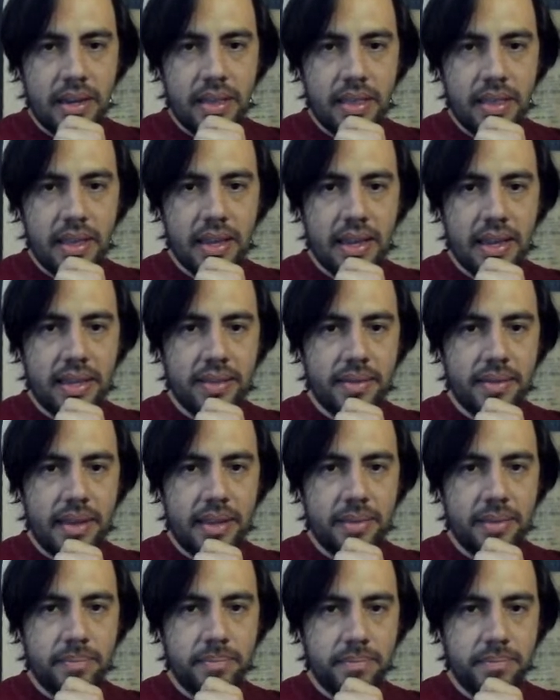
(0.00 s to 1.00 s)
I think
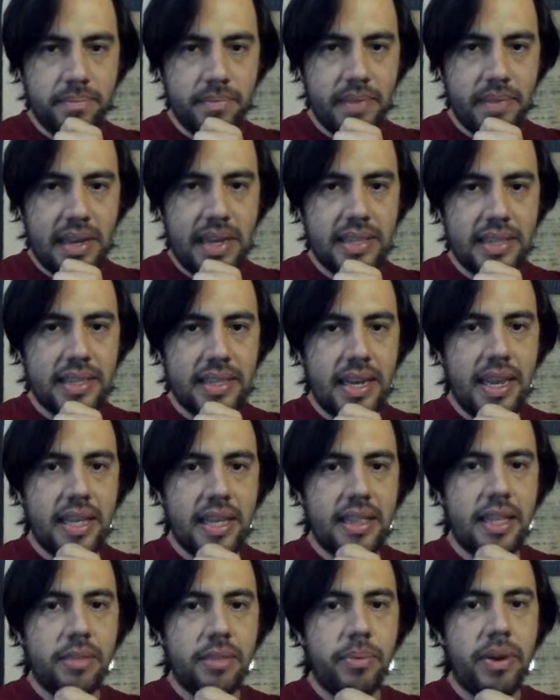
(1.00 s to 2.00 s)
I
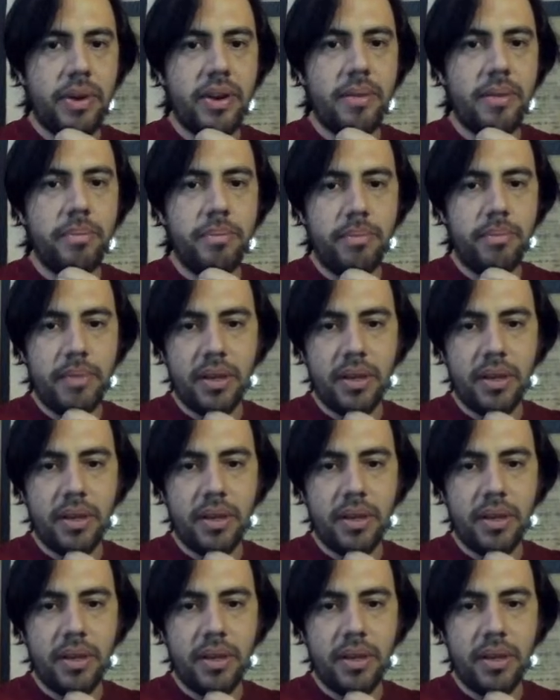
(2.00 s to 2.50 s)
select that variant